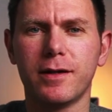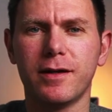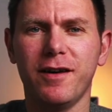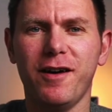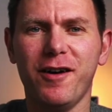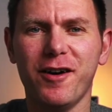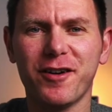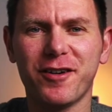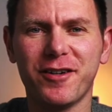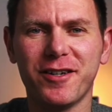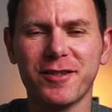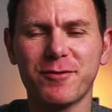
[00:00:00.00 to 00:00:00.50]

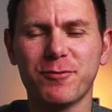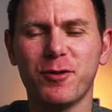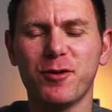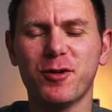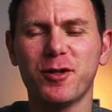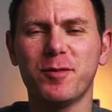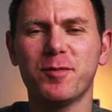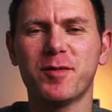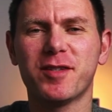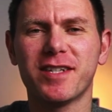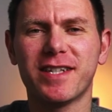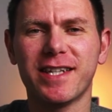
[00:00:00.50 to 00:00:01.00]
Hi guys,
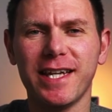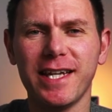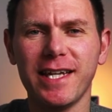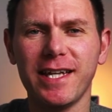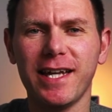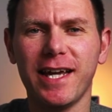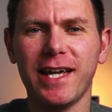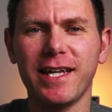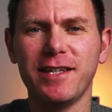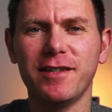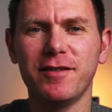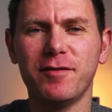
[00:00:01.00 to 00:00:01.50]
welcome to
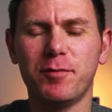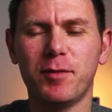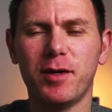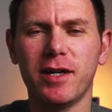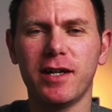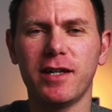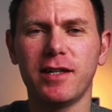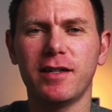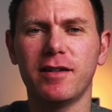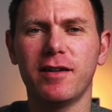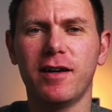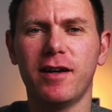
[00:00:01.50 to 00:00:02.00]
day 8 of
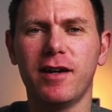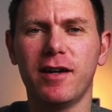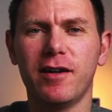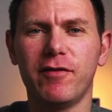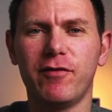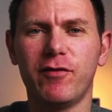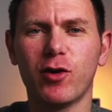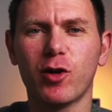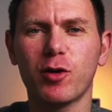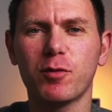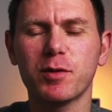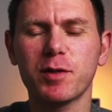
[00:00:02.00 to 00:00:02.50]
my
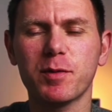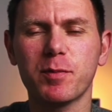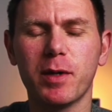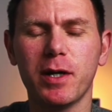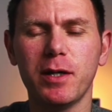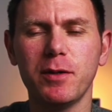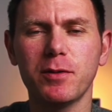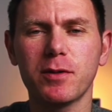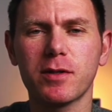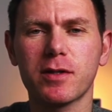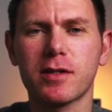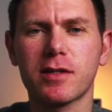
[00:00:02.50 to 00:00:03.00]
Vlogmas
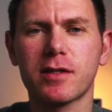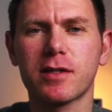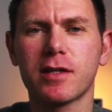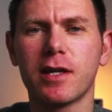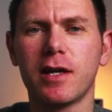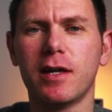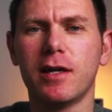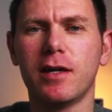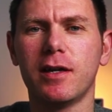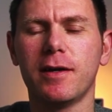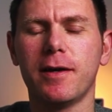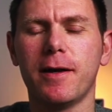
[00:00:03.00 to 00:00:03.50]
posts.
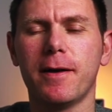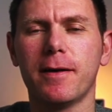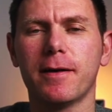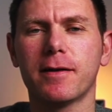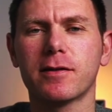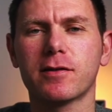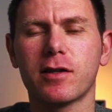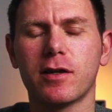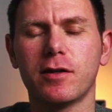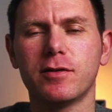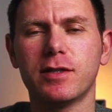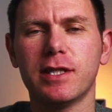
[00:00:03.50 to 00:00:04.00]

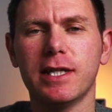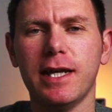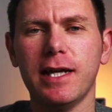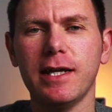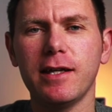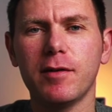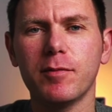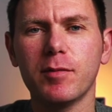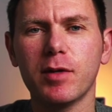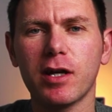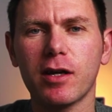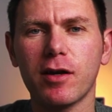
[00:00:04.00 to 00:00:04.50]
So
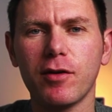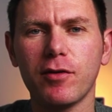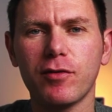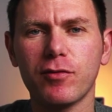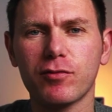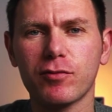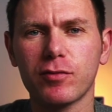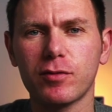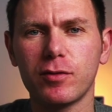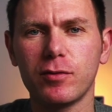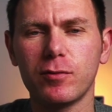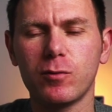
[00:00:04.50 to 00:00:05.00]
today I'm going to go
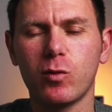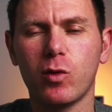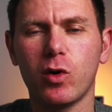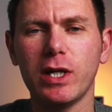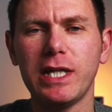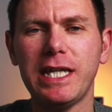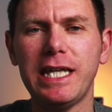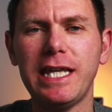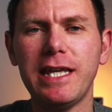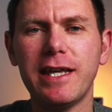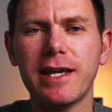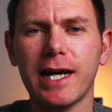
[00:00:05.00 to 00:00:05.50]
through
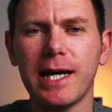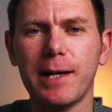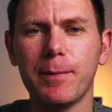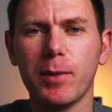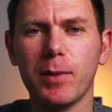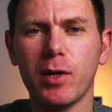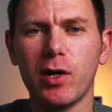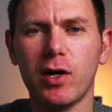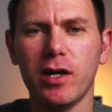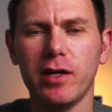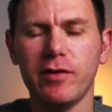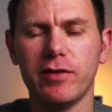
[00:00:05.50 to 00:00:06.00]
what
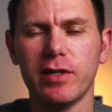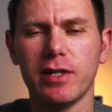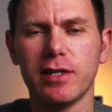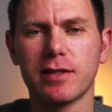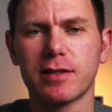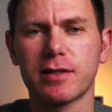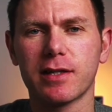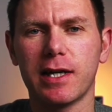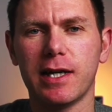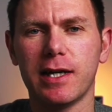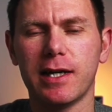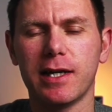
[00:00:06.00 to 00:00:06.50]
Ecamm Live
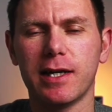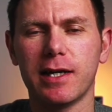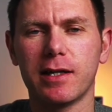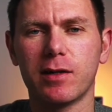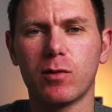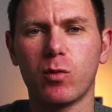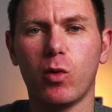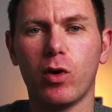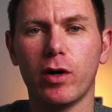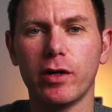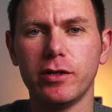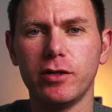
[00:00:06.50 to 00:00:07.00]
is
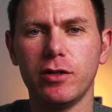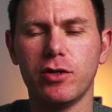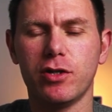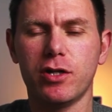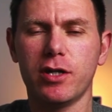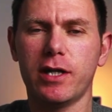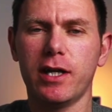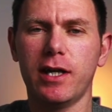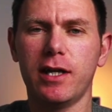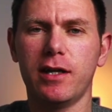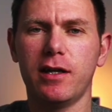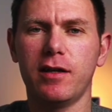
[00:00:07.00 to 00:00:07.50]
and why you
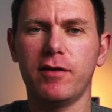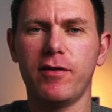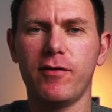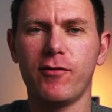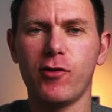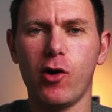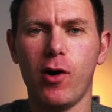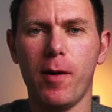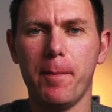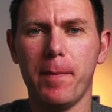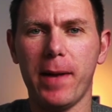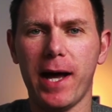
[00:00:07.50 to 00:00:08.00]
should get it if you've
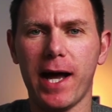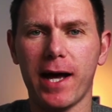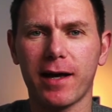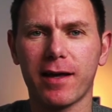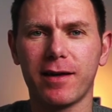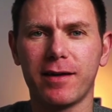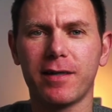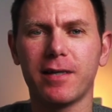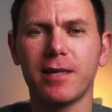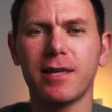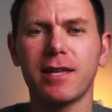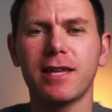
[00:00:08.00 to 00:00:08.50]
got a
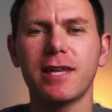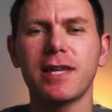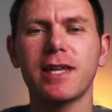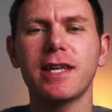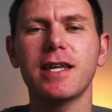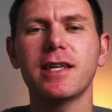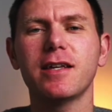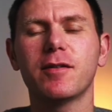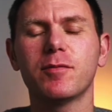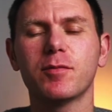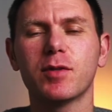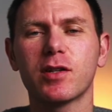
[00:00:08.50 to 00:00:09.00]
Mac.
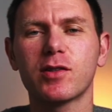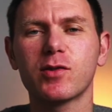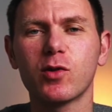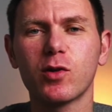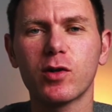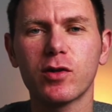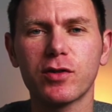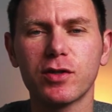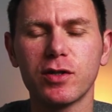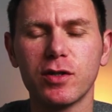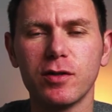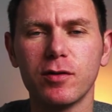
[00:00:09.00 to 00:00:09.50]
Today I'm going to
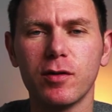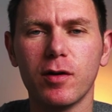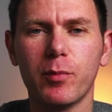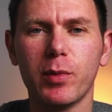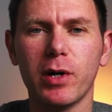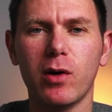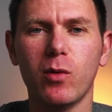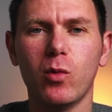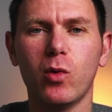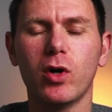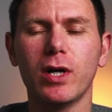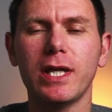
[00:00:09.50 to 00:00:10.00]
talk to you
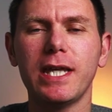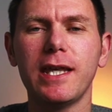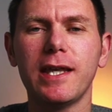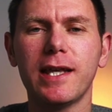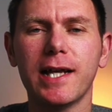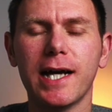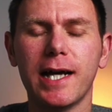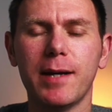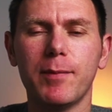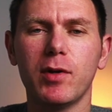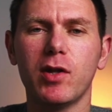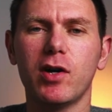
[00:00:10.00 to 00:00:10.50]
about what
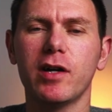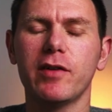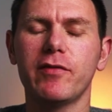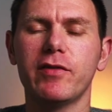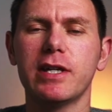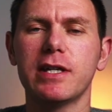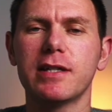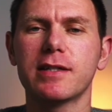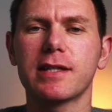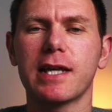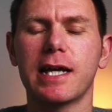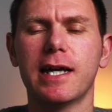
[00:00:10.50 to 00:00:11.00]
Ecamm Live
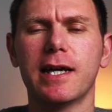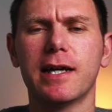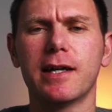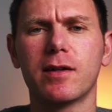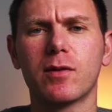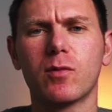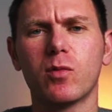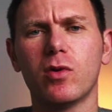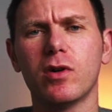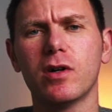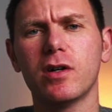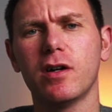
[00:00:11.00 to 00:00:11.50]
is
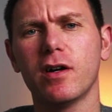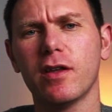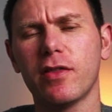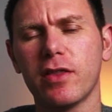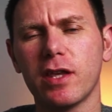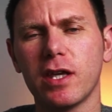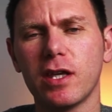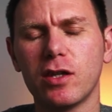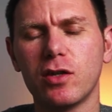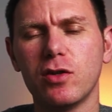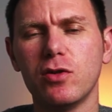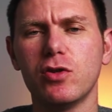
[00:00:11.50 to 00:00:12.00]
and why I
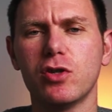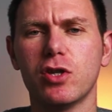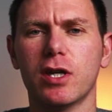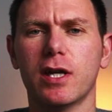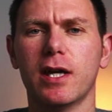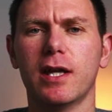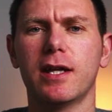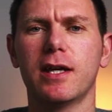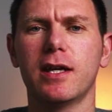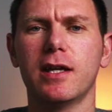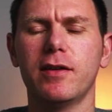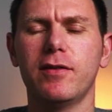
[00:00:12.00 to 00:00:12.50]
think you should
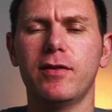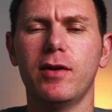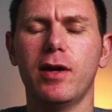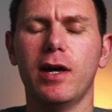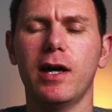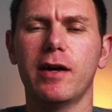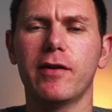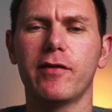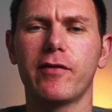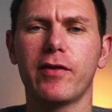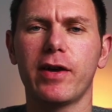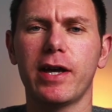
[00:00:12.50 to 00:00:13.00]
get it if you
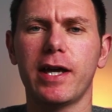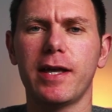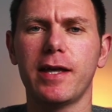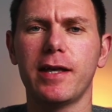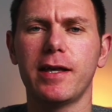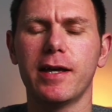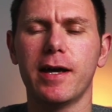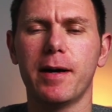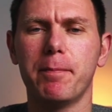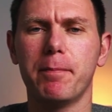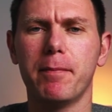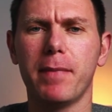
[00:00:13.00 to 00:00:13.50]
have
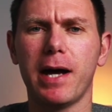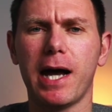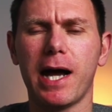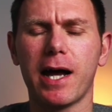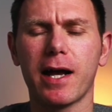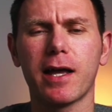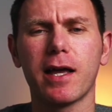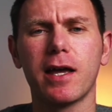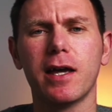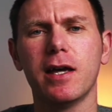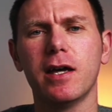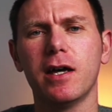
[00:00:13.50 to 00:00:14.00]
a
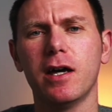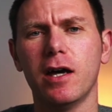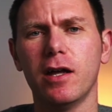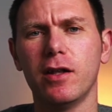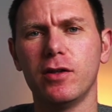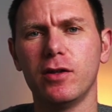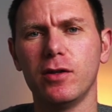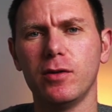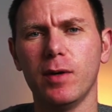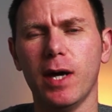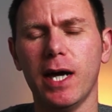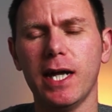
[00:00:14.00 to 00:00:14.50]
Mac and
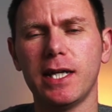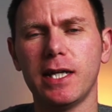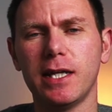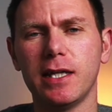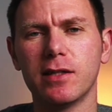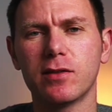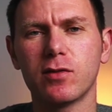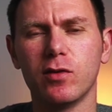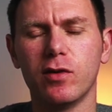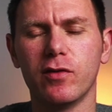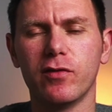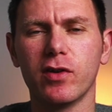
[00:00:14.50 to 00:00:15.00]
do any
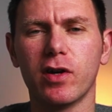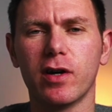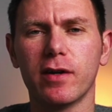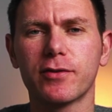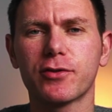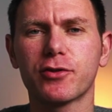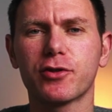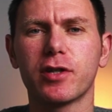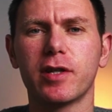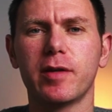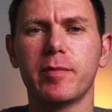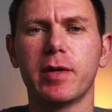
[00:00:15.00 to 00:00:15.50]
sort of live
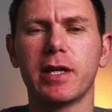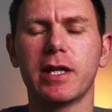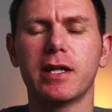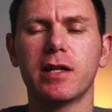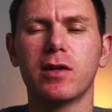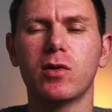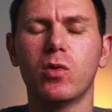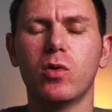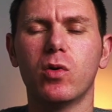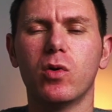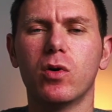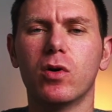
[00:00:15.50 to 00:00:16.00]
streaming,
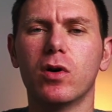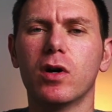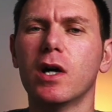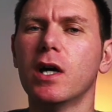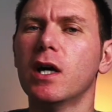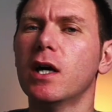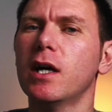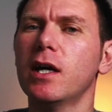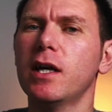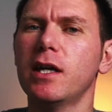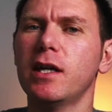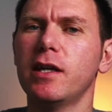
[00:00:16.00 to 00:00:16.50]
or
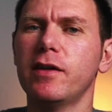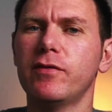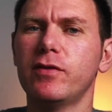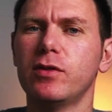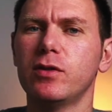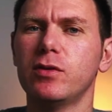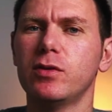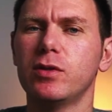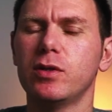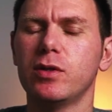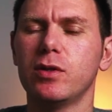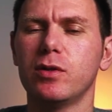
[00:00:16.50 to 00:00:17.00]

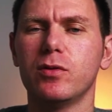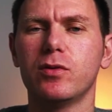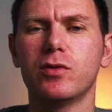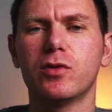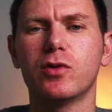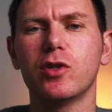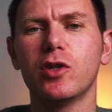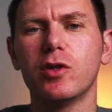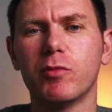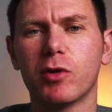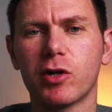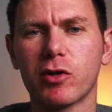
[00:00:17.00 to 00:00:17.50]
if you use
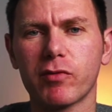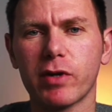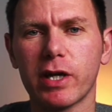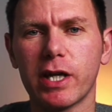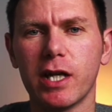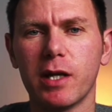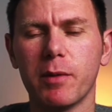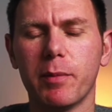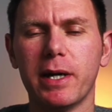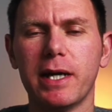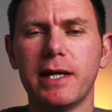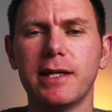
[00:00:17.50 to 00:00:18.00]
Zoom on a
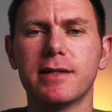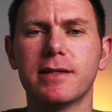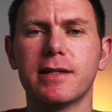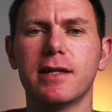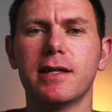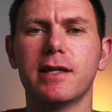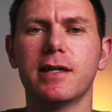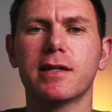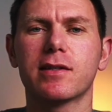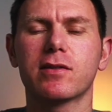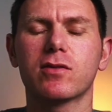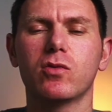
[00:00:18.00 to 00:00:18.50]
regular
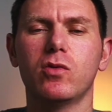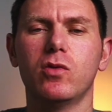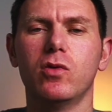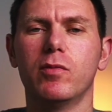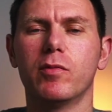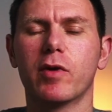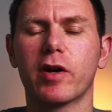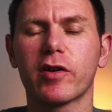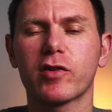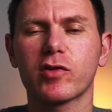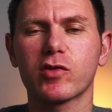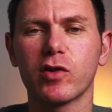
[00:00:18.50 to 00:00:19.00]
basis or
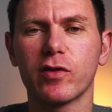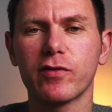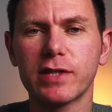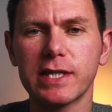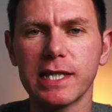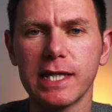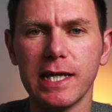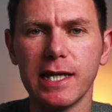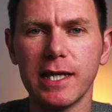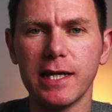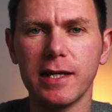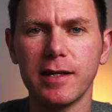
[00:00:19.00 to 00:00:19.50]
Microsoft
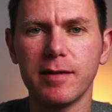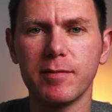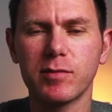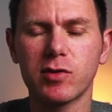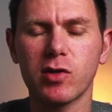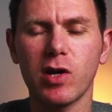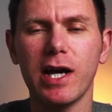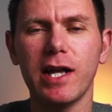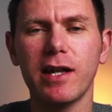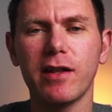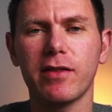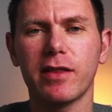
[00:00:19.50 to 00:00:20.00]

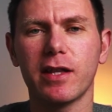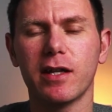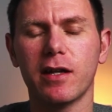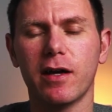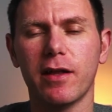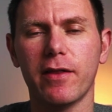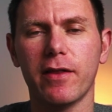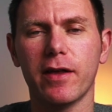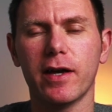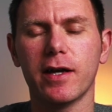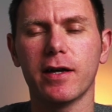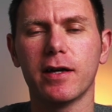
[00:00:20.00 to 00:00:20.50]
Teams or anything
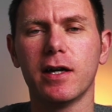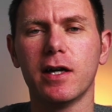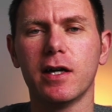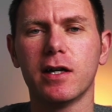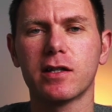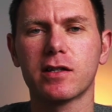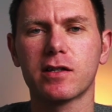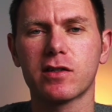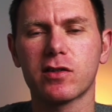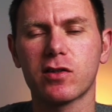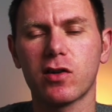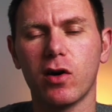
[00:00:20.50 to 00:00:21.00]
like that,
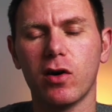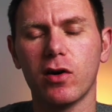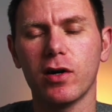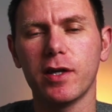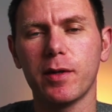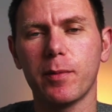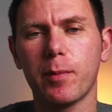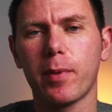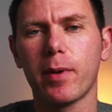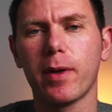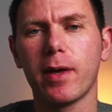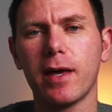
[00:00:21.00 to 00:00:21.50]

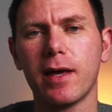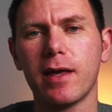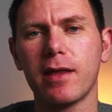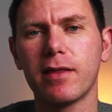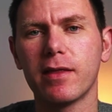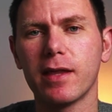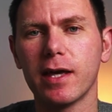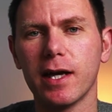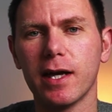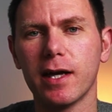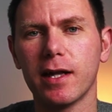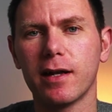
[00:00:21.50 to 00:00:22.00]
Skype,
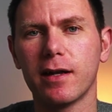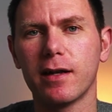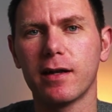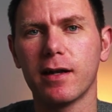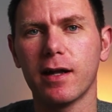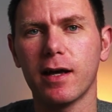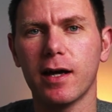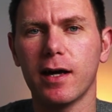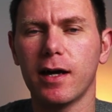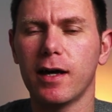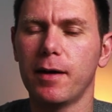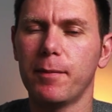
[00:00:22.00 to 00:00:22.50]

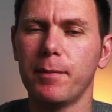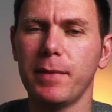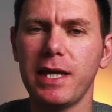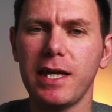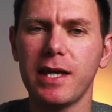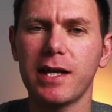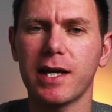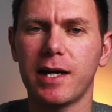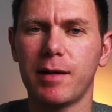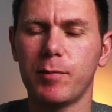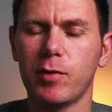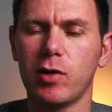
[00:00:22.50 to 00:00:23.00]
then
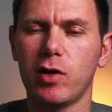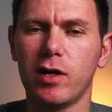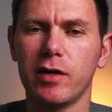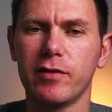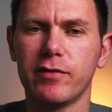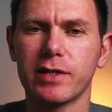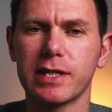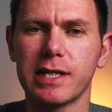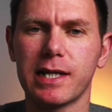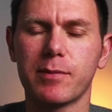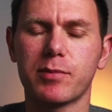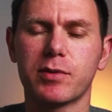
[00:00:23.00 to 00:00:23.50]
Ecamm
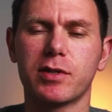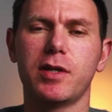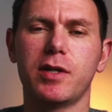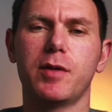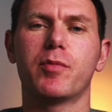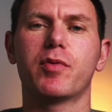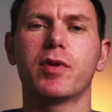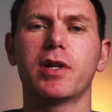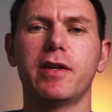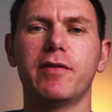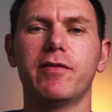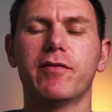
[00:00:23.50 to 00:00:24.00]
Live is
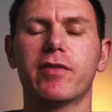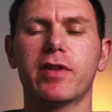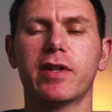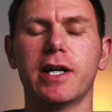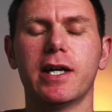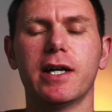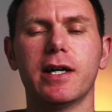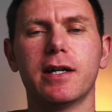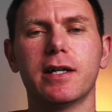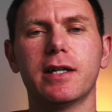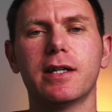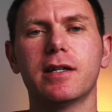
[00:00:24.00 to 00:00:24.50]
absolutely brilliant for
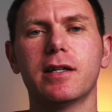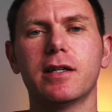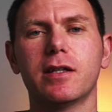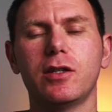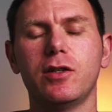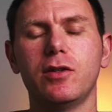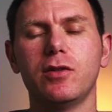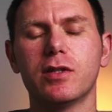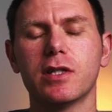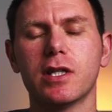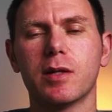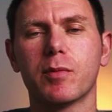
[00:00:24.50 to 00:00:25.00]
that,
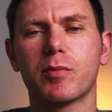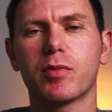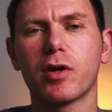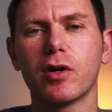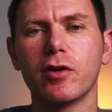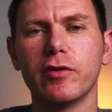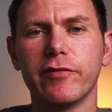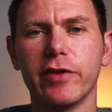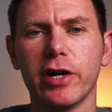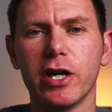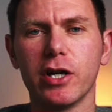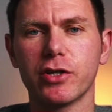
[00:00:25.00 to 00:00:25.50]
using the
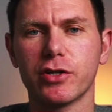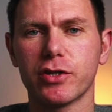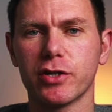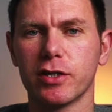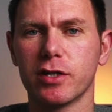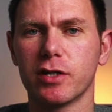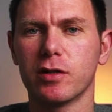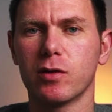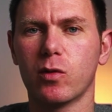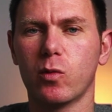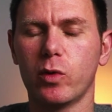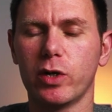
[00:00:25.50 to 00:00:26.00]
Pro
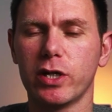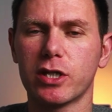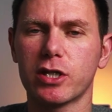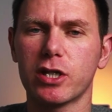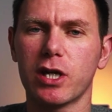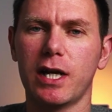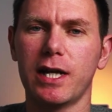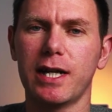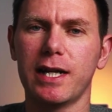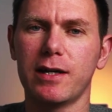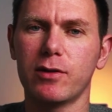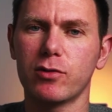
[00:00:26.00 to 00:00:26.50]
version, which
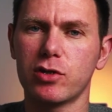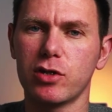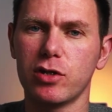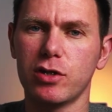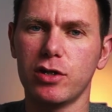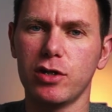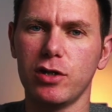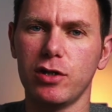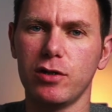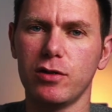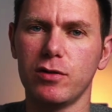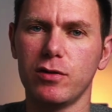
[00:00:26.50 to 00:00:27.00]
allows you
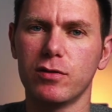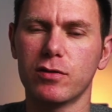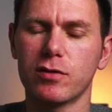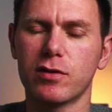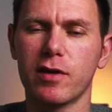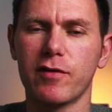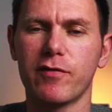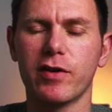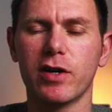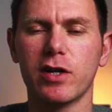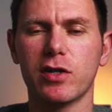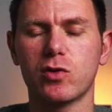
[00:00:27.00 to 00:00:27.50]
to use
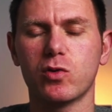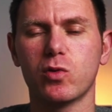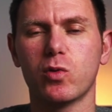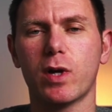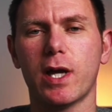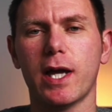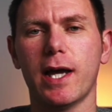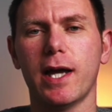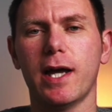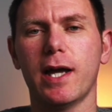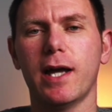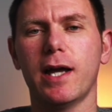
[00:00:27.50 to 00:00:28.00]
the virtual
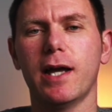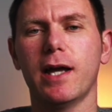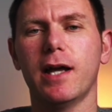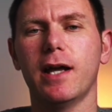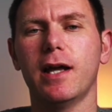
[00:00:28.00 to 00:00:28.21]
cam.